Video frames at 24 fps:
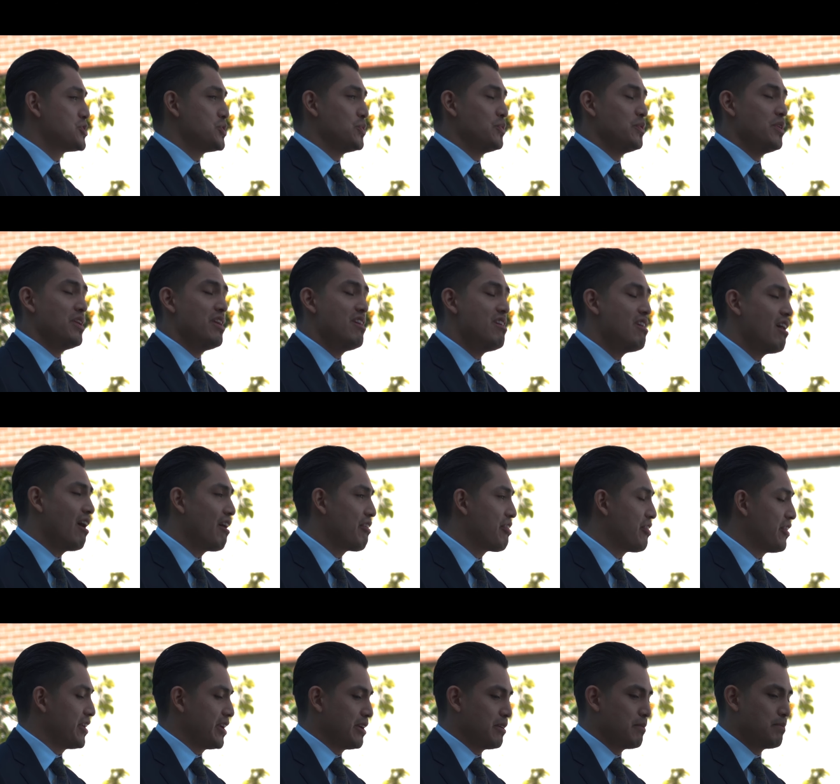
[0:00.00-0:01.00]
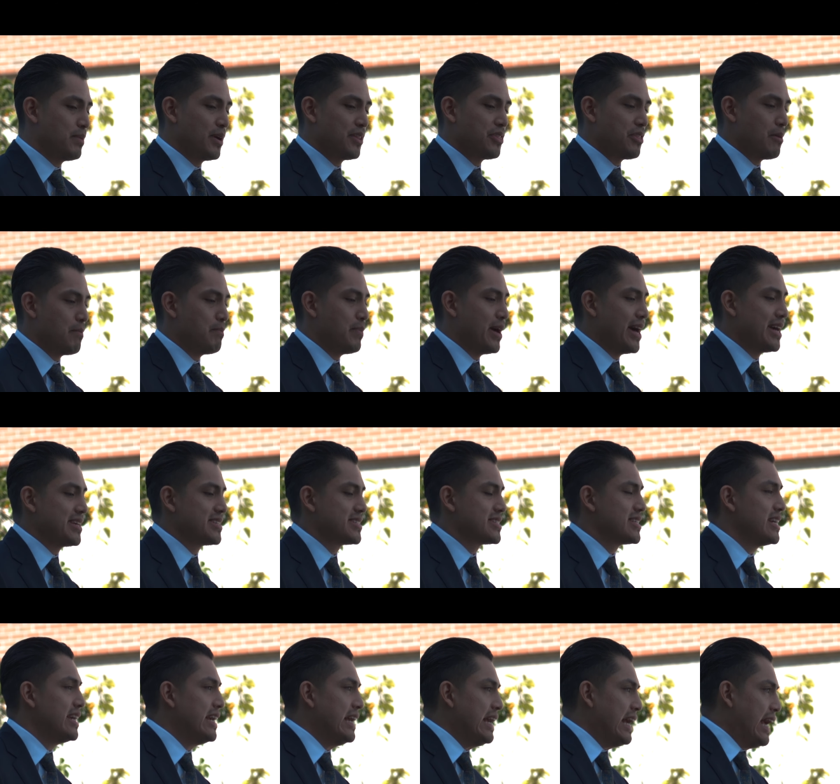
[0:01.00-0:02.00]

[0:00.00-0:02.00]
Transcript: you nothing but the best,